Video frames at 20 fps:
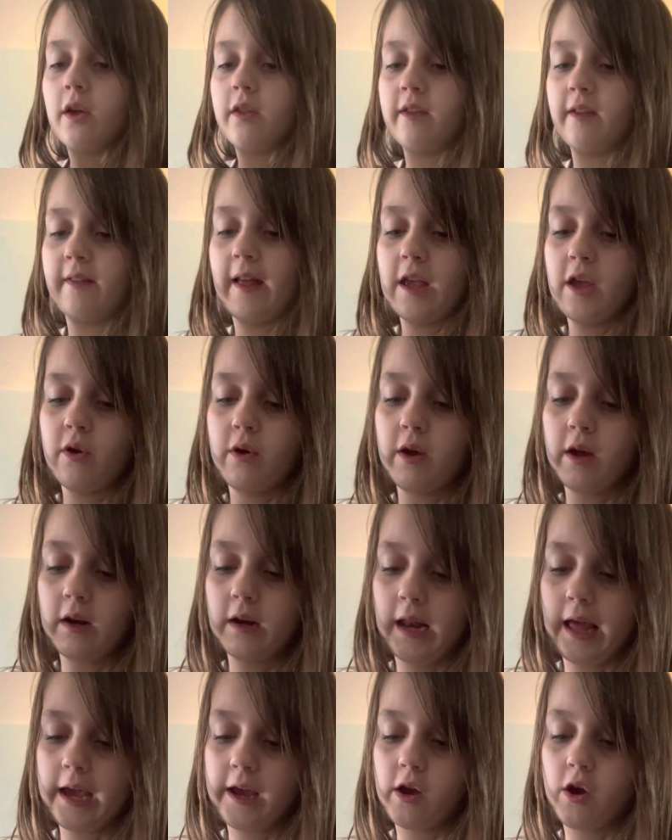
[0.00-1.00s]
so that you can
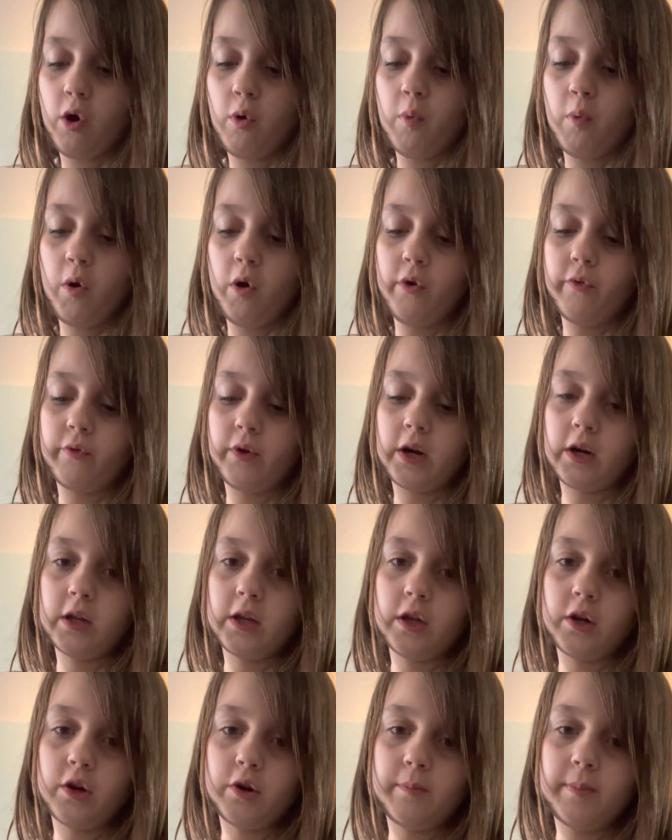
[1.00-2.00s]
like go over it a
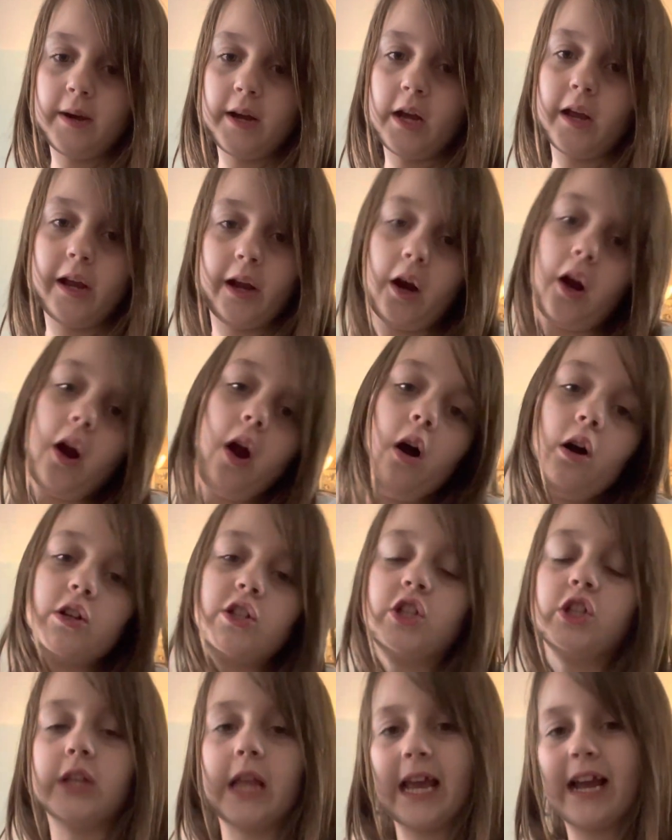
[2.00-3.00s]
little bit. Here, I'll
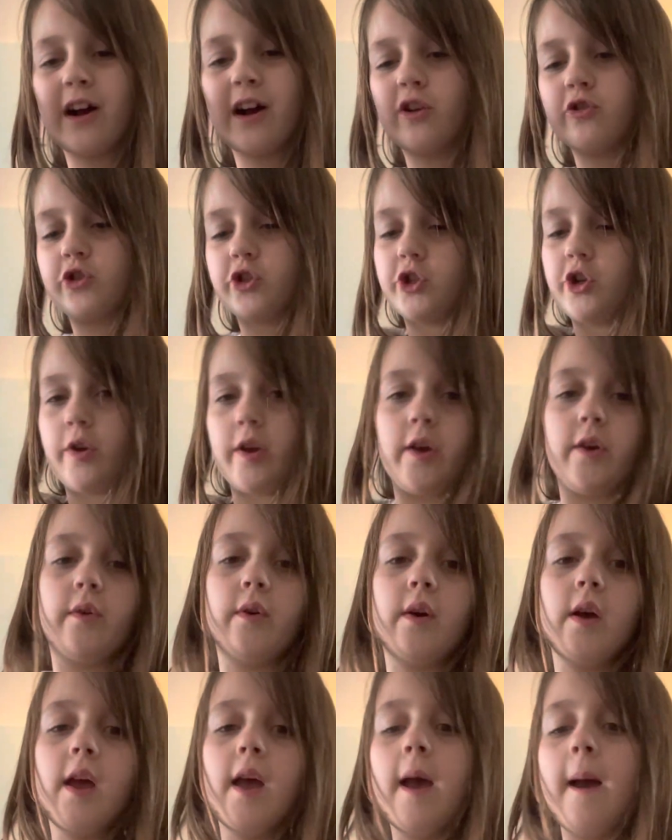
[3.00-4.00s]
show you.
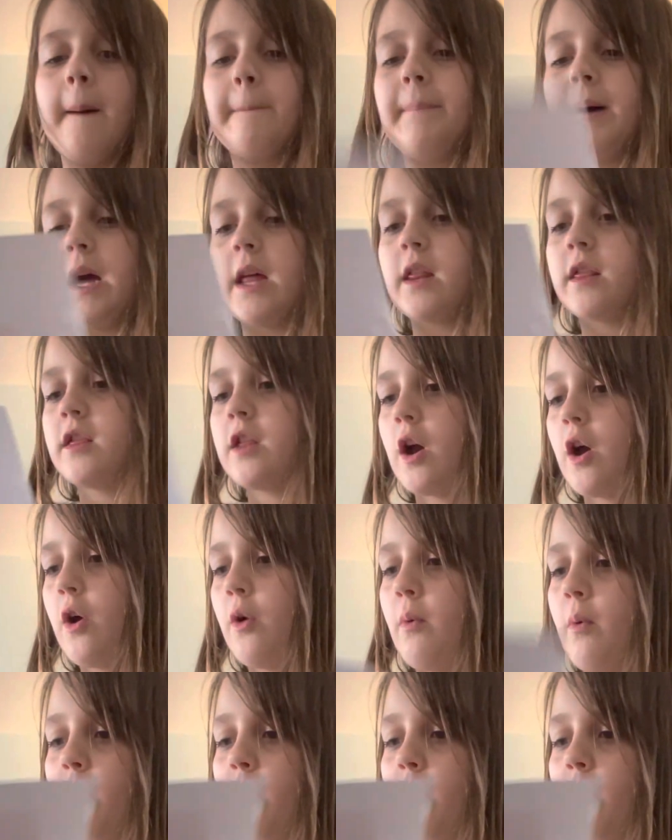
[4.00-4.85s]
But so